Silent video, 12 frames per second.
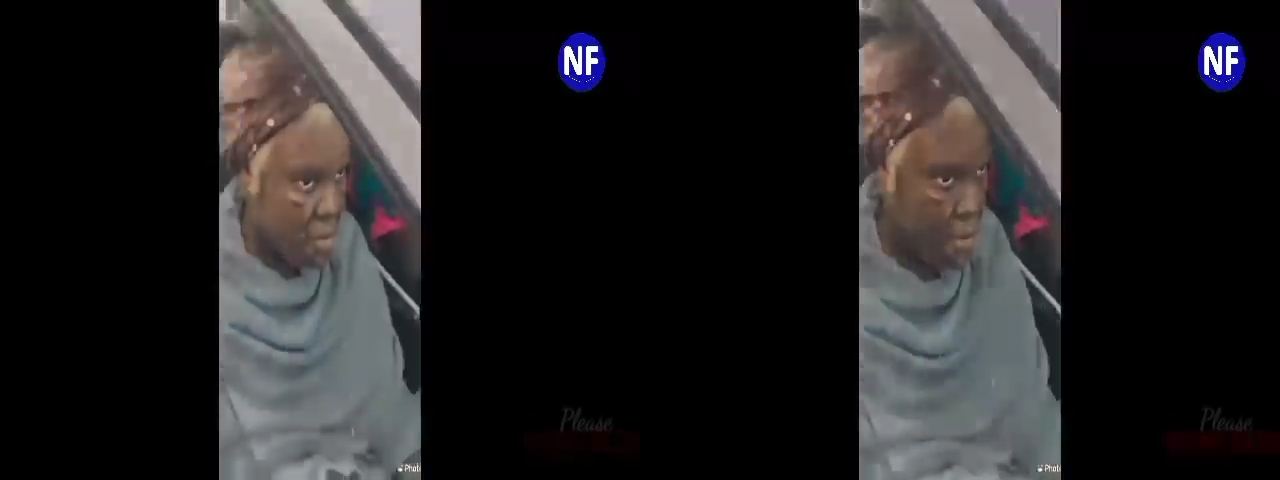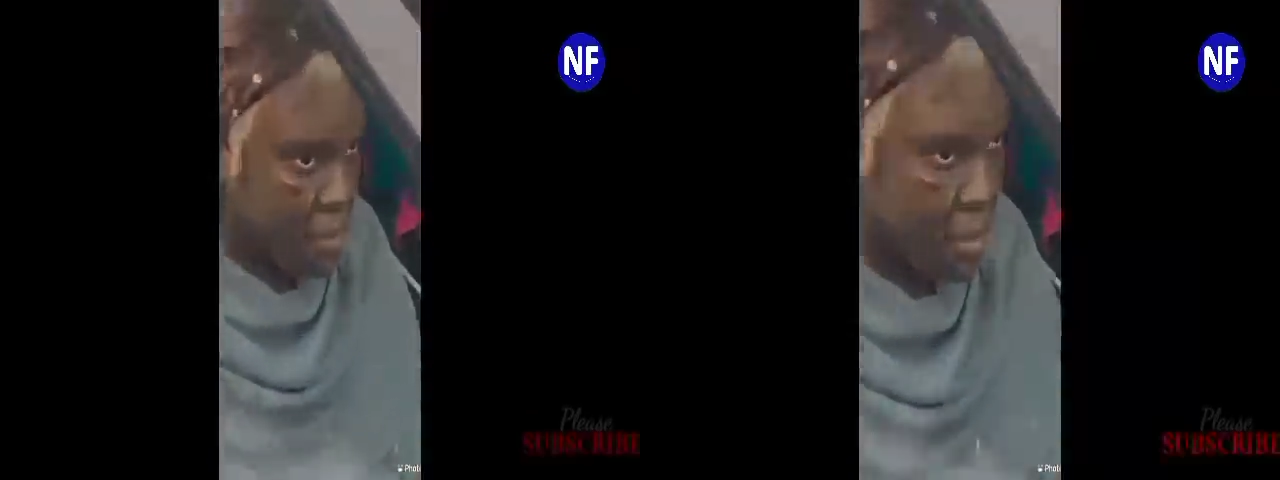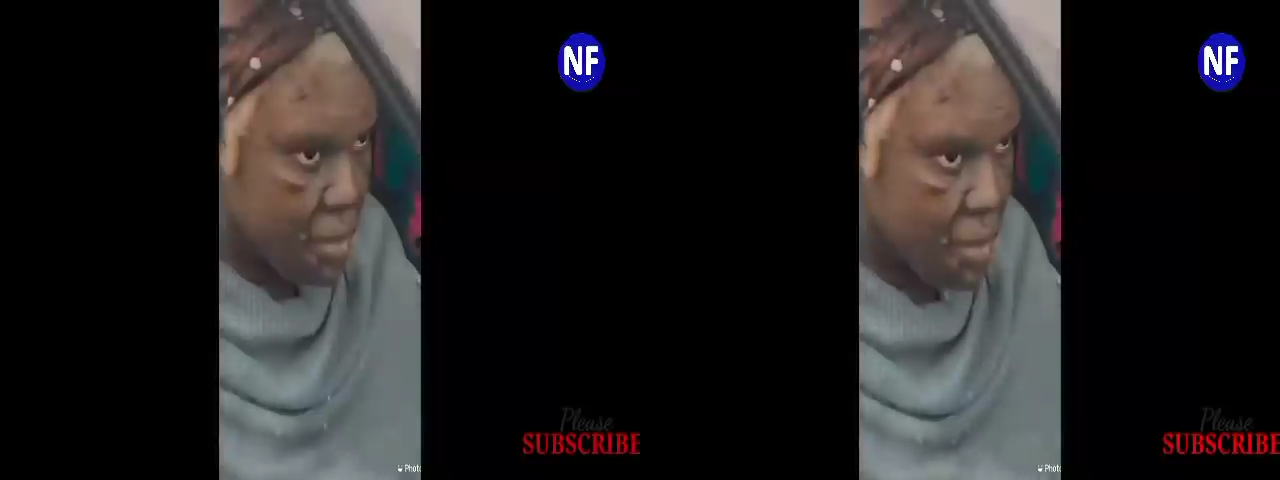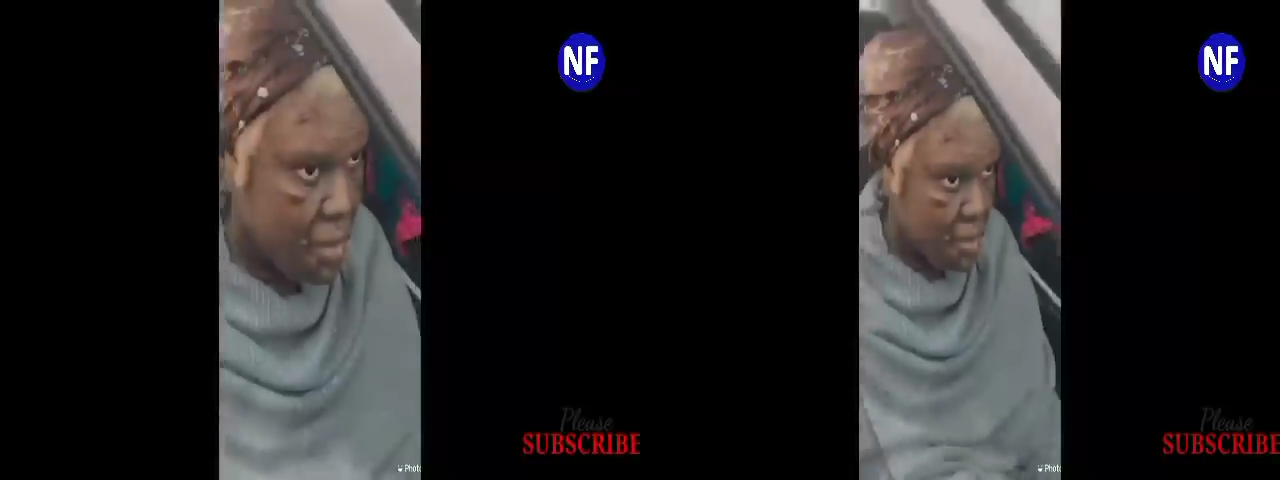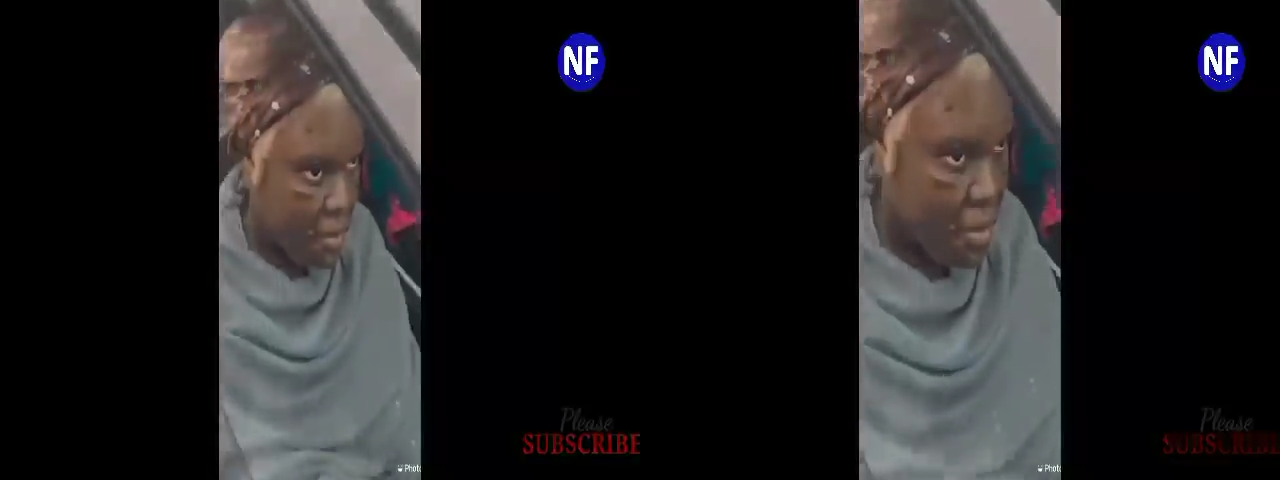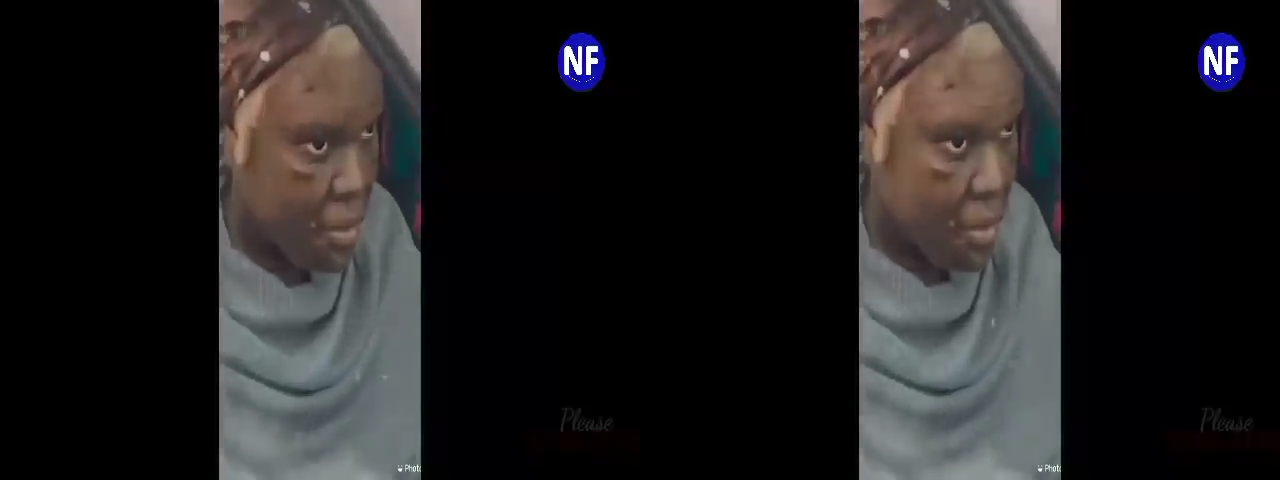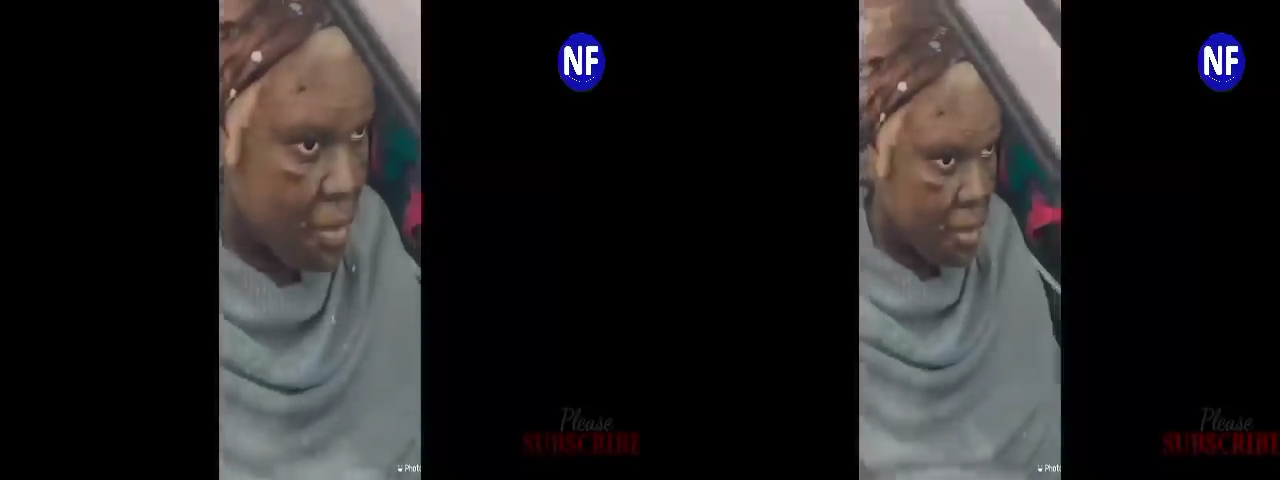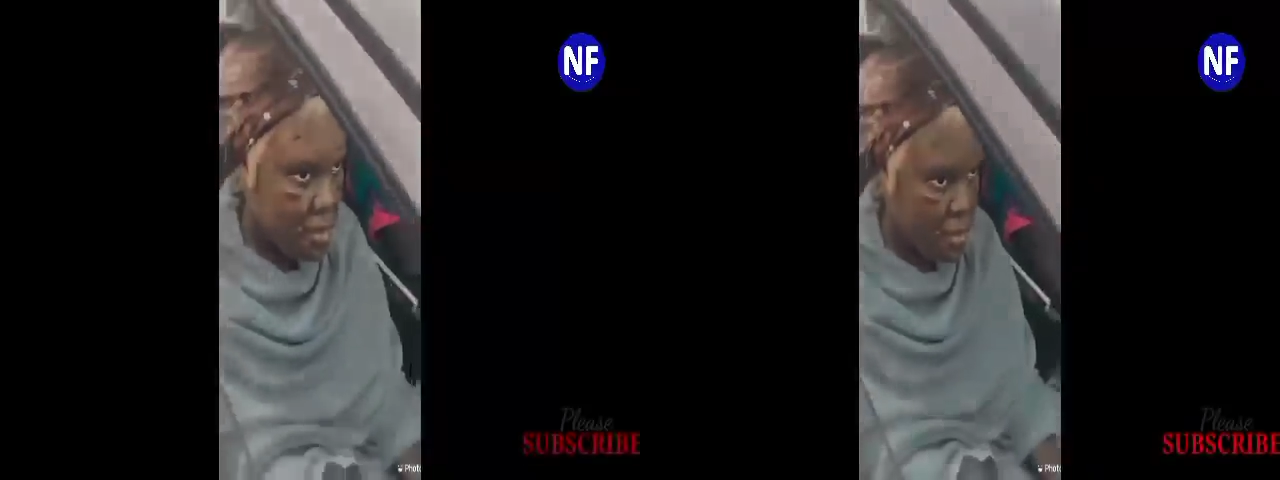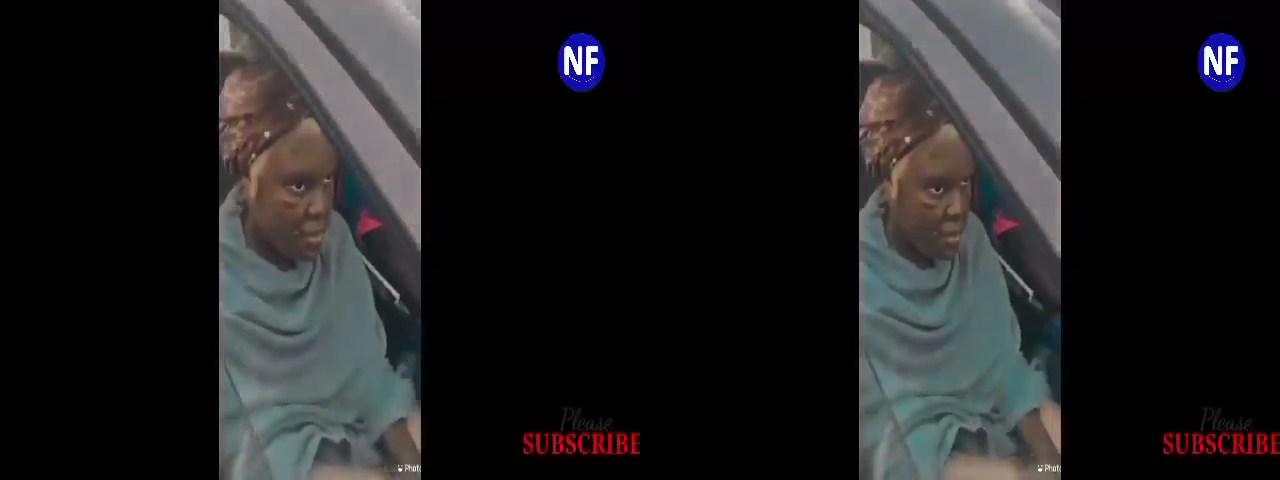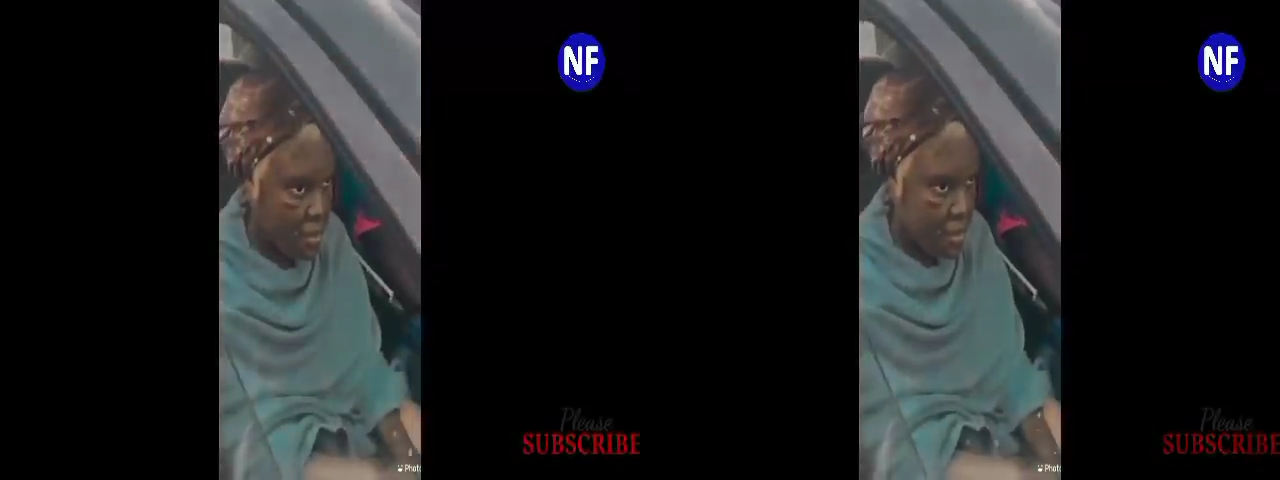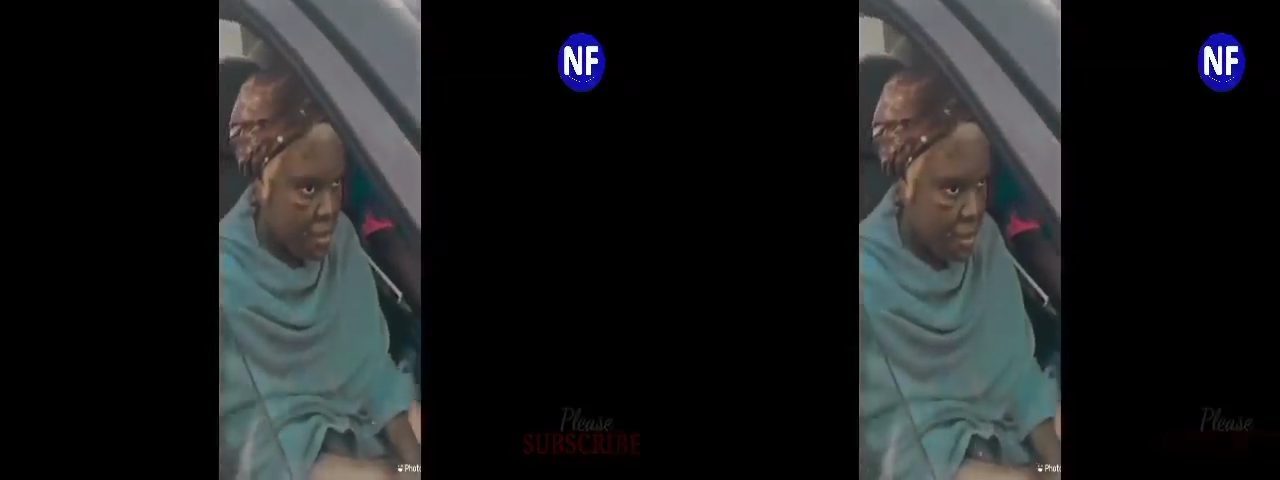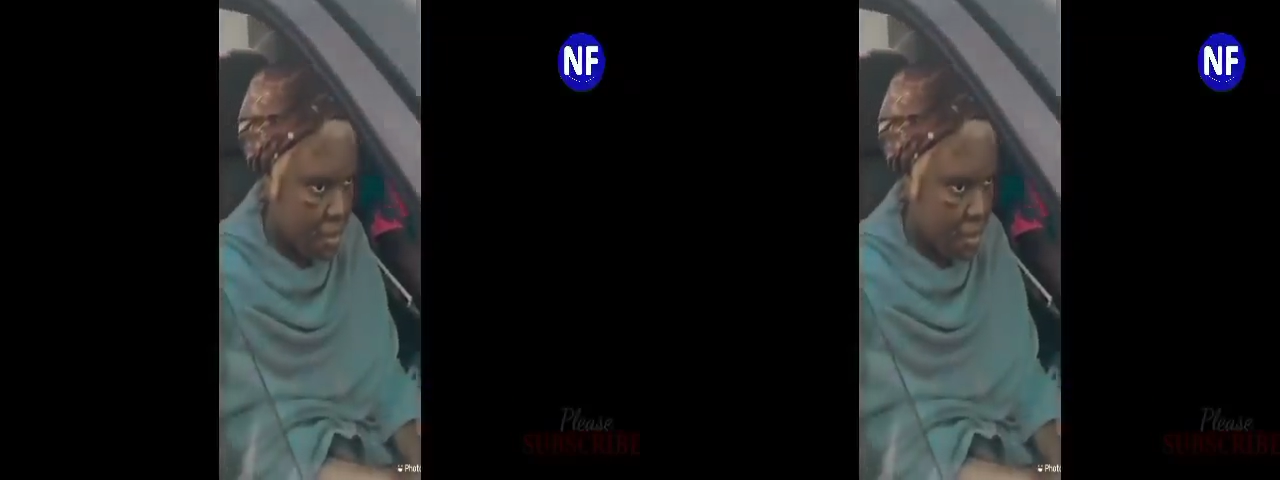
stormed her Instagram page